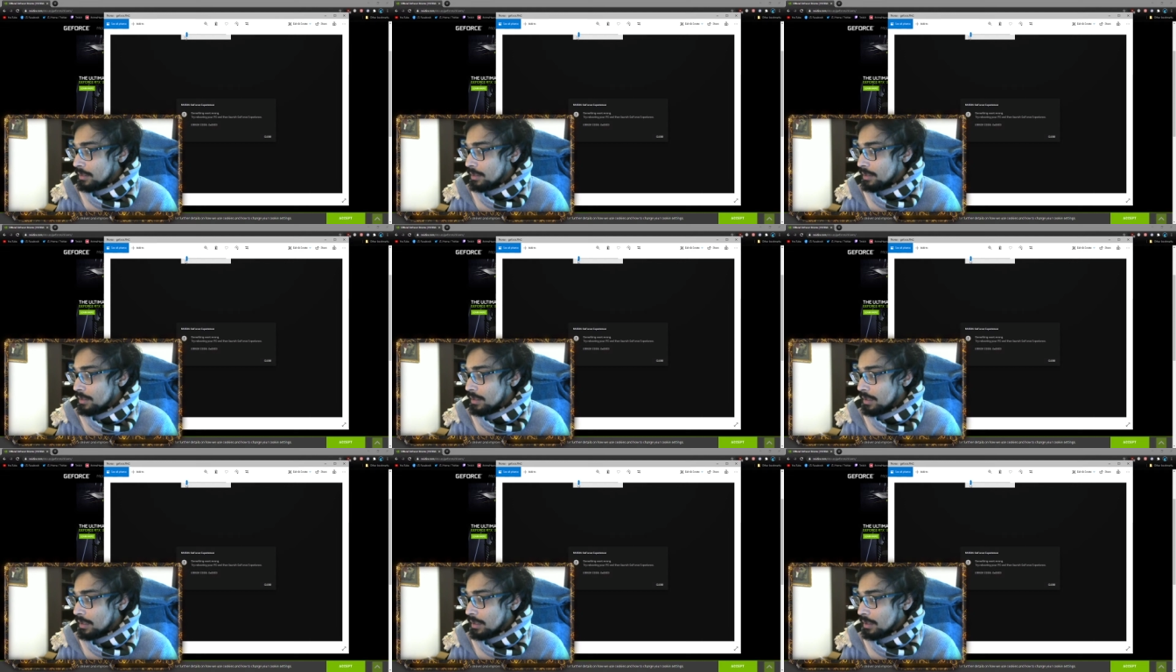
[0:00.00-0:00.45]

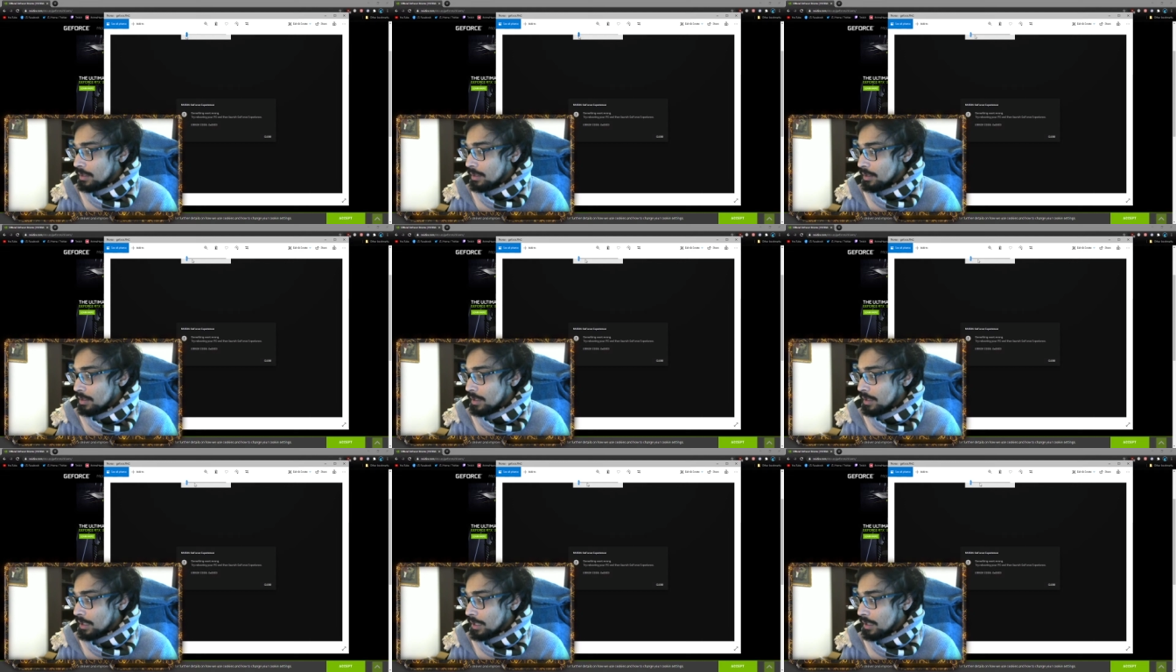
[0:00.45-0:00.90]
just so
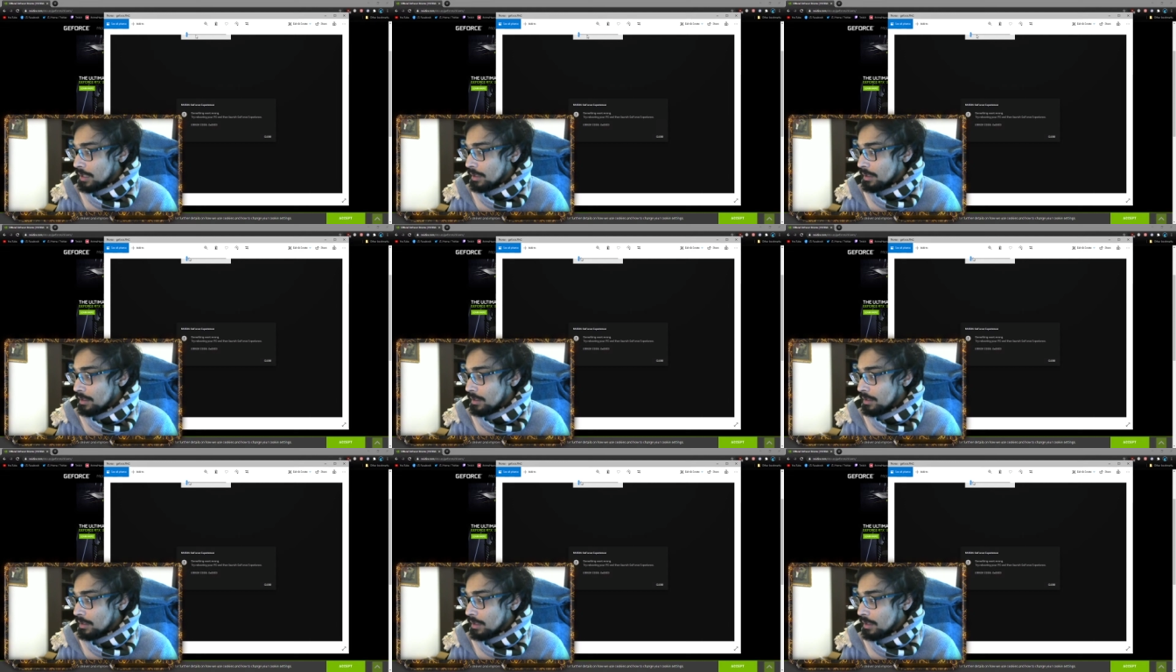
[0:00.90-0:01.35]
you can
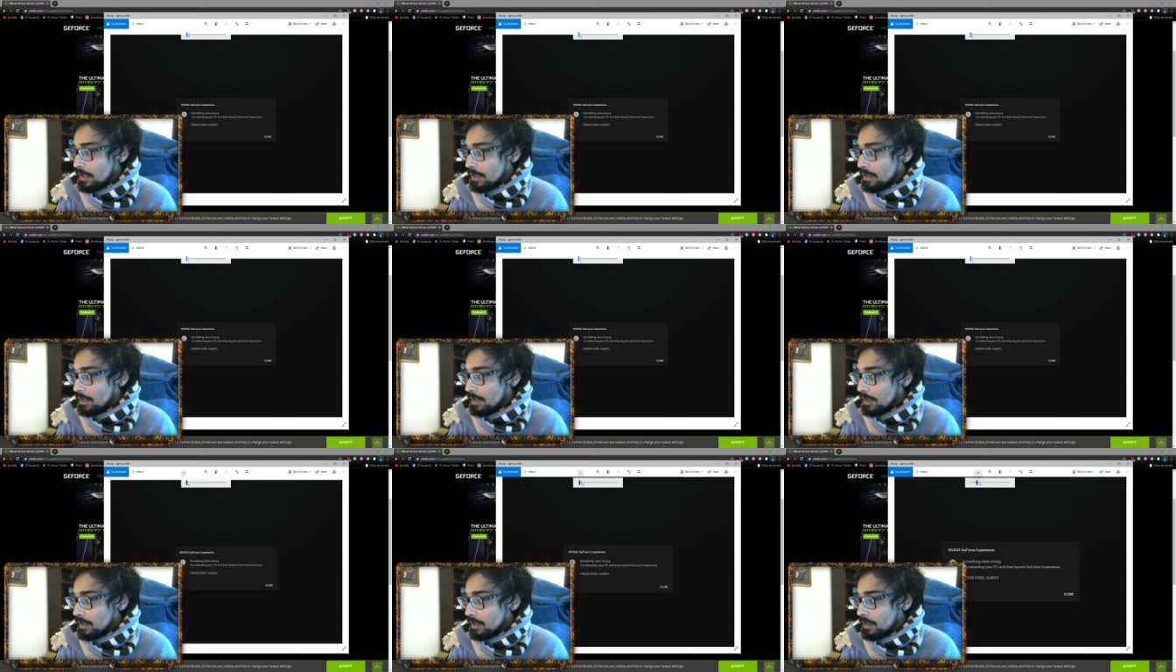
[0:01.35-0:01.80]
you guys
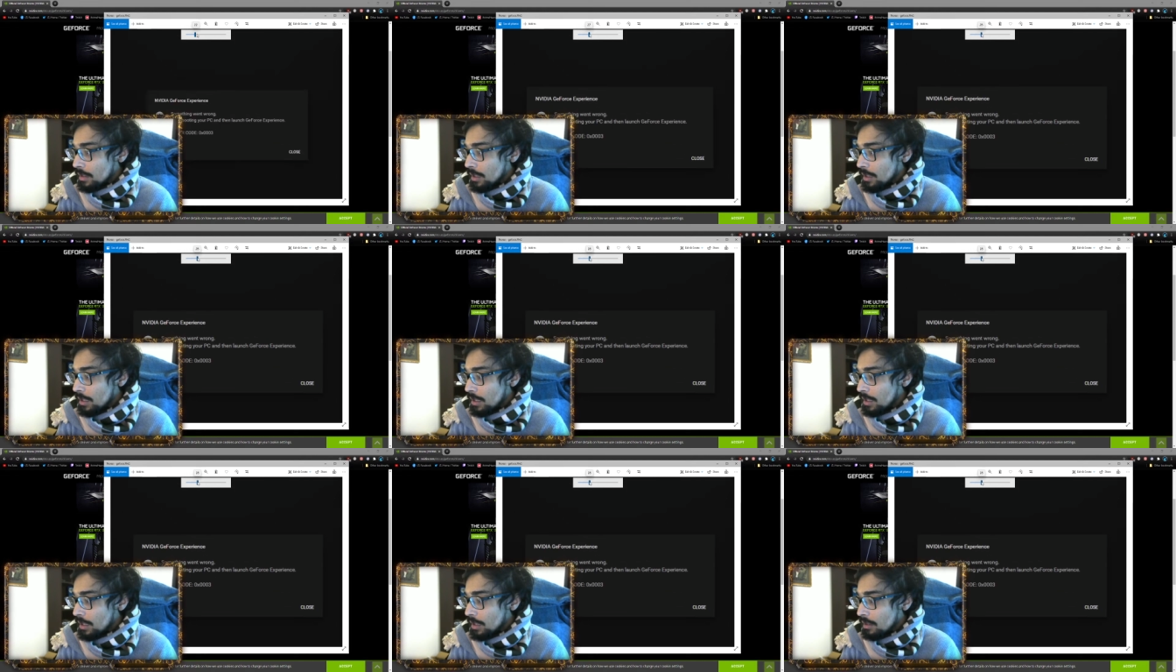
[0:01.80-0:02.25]
can
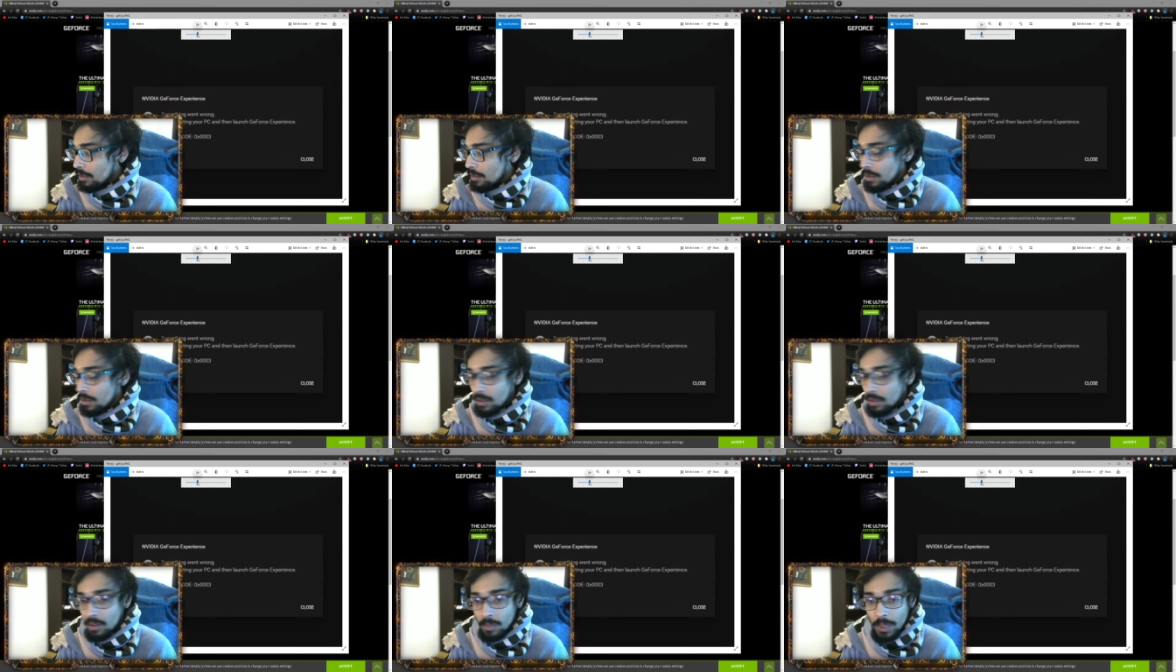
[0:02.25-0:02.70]
see I'll
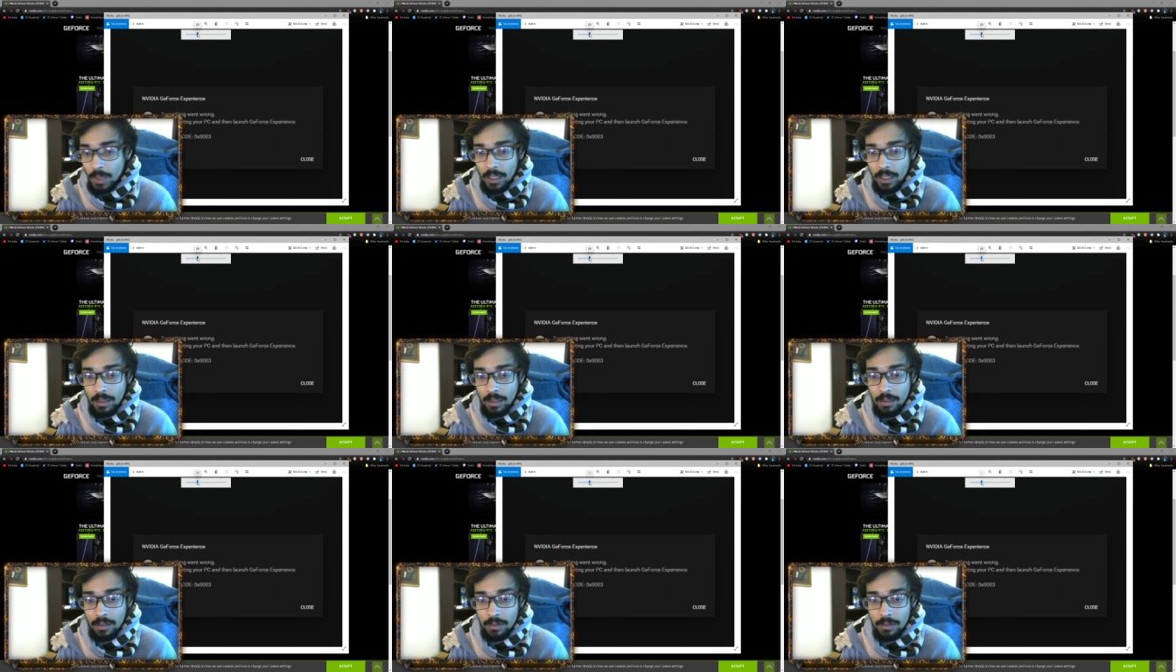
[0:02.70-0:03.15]
zoom in